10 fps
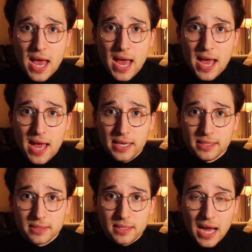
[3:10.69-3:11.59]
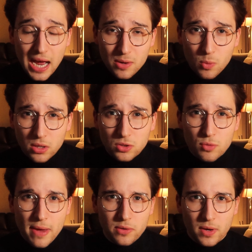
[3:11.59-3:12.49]
and I want
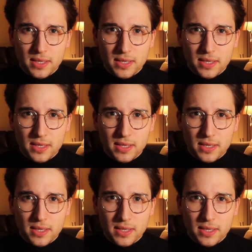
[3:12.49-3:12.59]
to make you